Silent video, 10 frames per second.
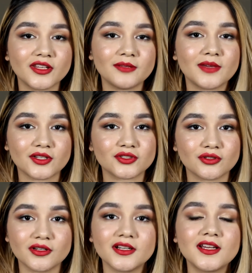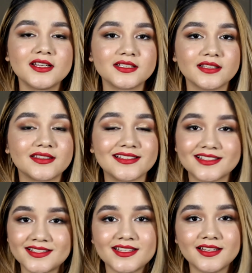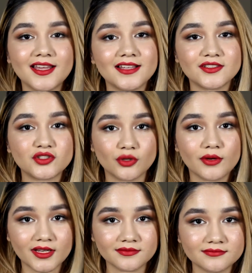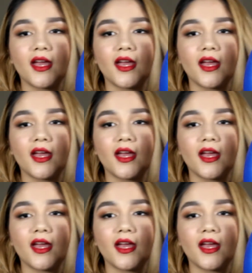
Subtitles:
Really make sure to let this sit and soak in.